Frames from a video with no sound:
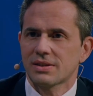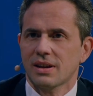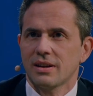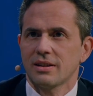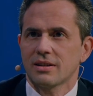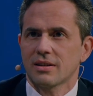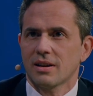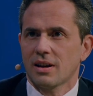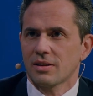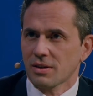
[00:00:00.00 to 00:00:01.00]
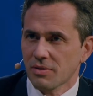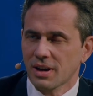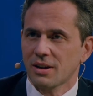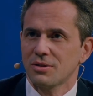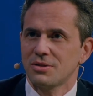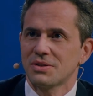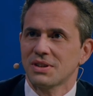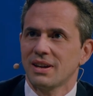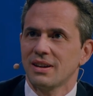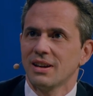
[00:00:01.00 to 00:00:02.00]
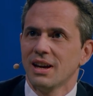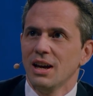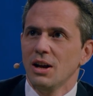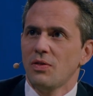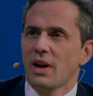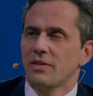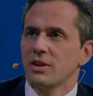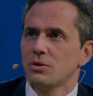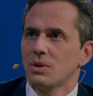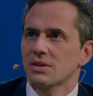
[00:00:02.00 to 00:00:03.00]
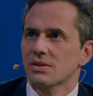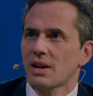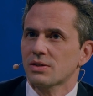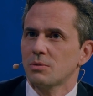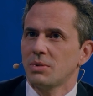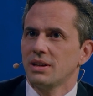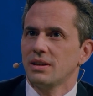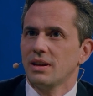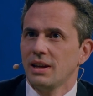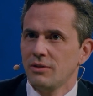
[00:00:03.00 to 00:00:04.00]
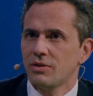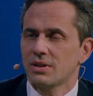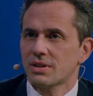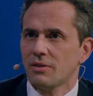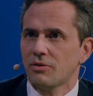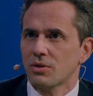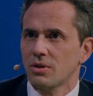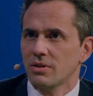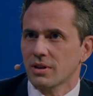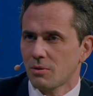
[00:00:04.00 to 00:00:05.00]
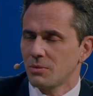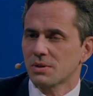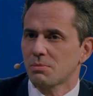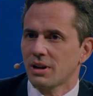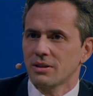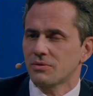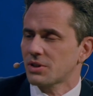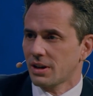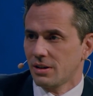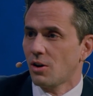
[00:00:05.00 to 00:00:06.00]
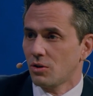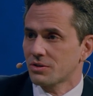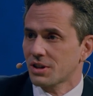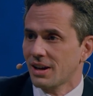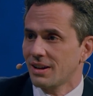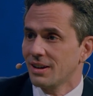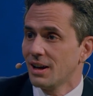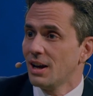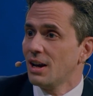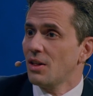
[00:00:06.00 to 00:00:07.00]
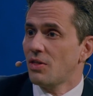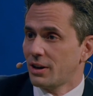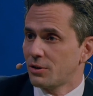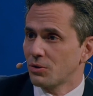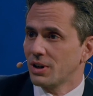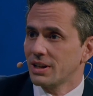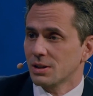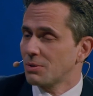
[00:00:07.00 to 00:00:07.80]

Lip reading: saying, as I think I heard you say, that the US has to be even tougher on the Communist Party of China, on China, than it already is?